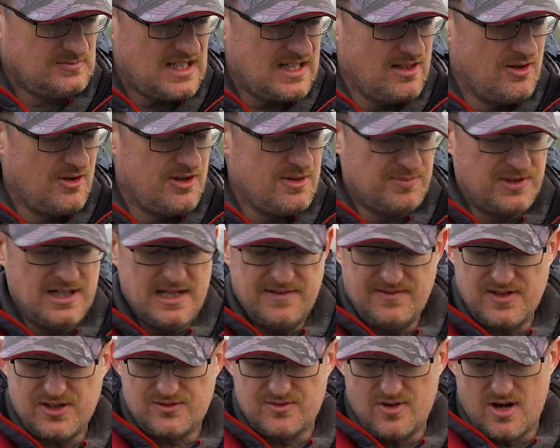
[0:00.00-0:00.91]
the
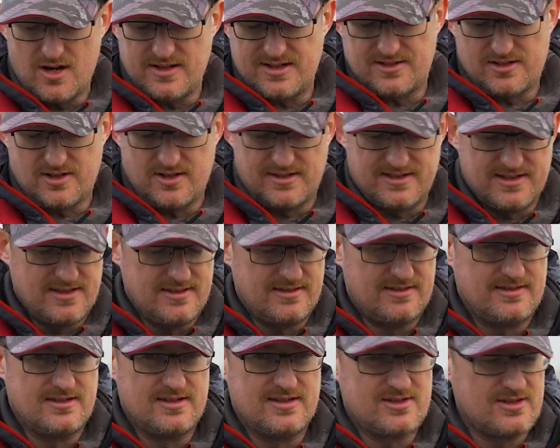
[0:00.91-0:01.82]
previous rod, it's got
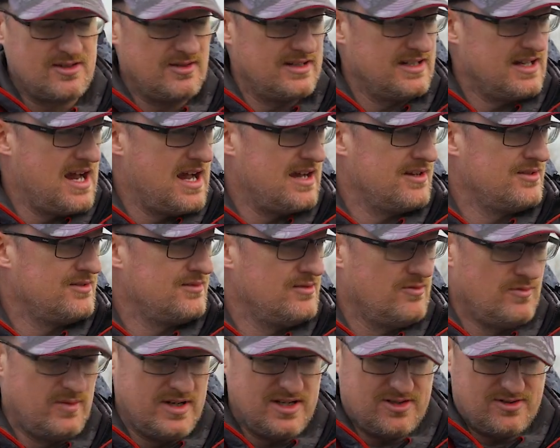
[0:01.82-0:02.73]
the solid
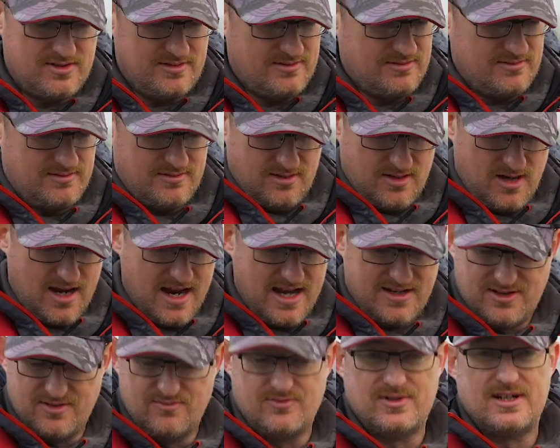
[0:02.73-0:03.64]
handle, which I
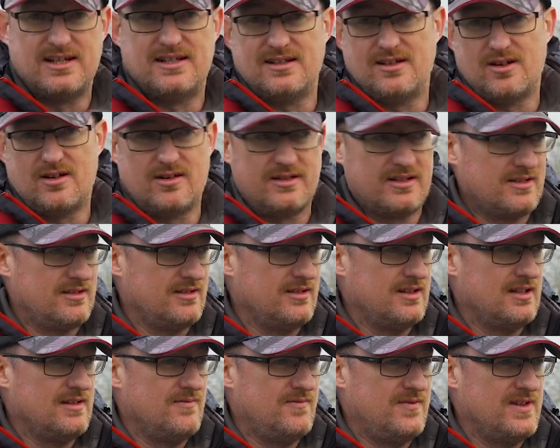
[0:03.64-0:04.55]
actually really like.
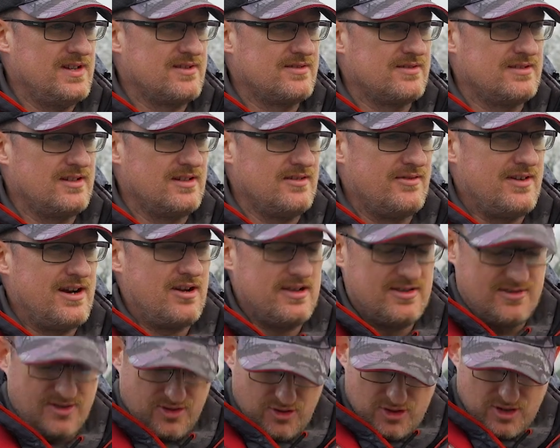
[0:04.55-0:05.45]
It fits under your elbow.
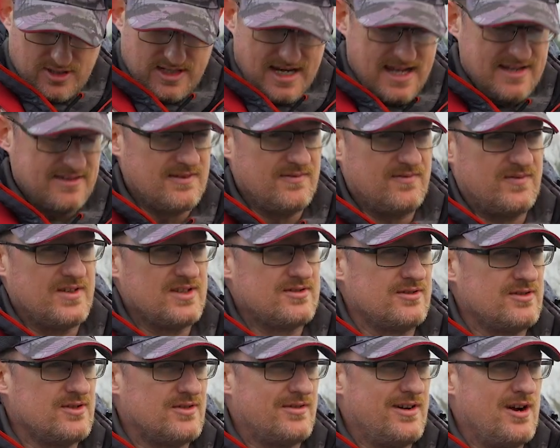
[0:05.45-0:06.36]
It's a good length. It fits
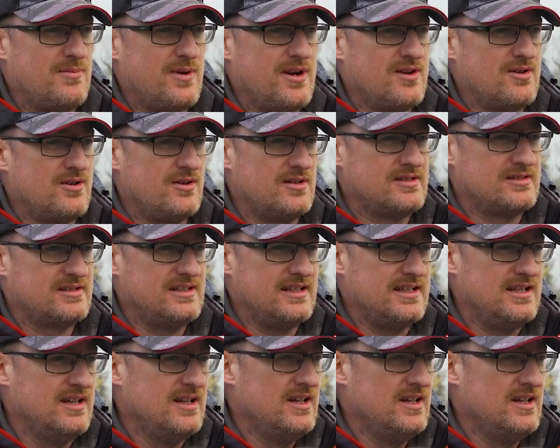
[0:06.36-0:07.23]
under your elbow nicely